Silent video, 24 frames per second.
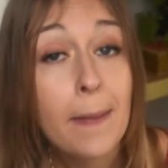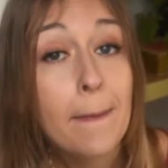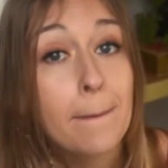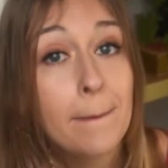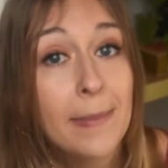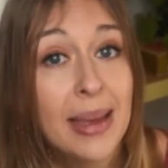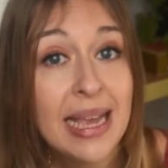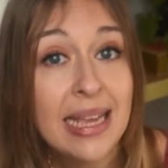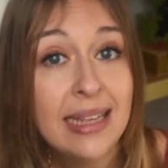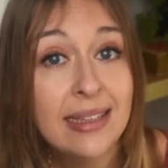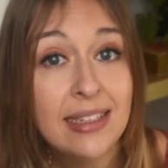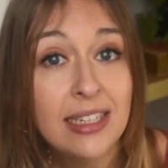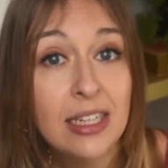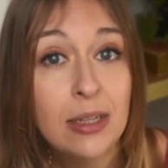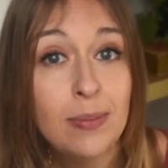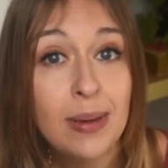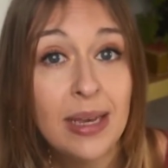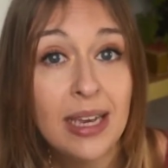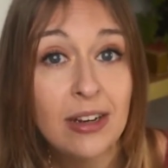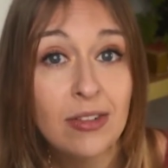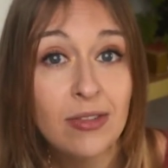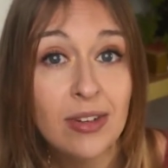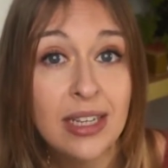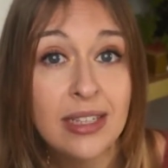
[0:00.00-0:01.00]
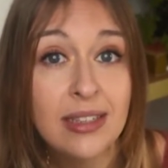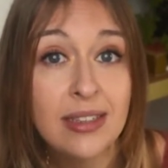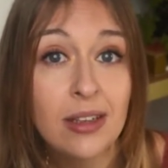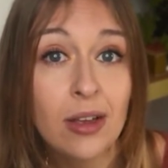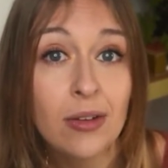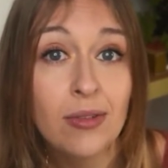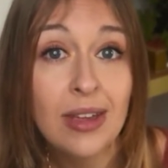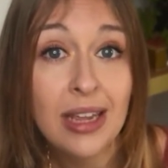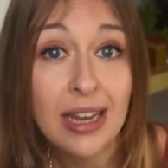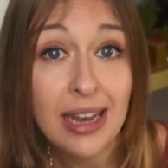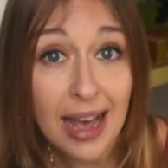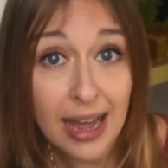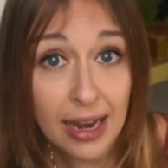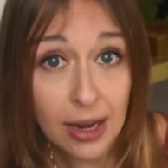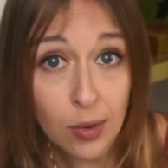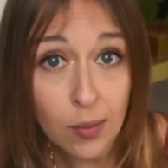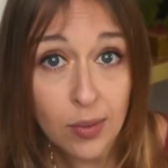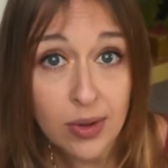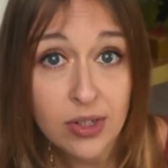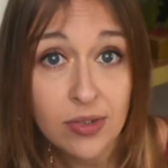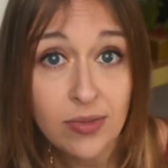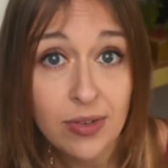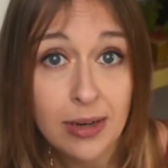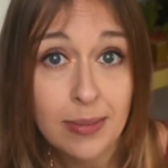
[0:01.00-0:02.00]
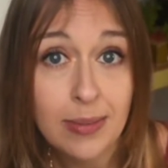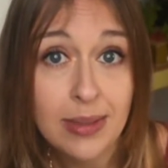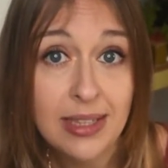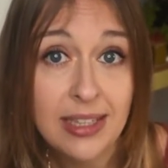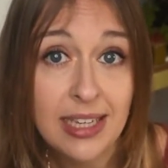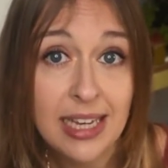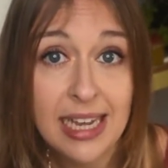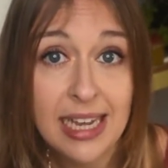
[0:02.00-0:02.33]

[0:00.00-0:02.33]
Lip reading: may still be at risk of inadequate vitamin C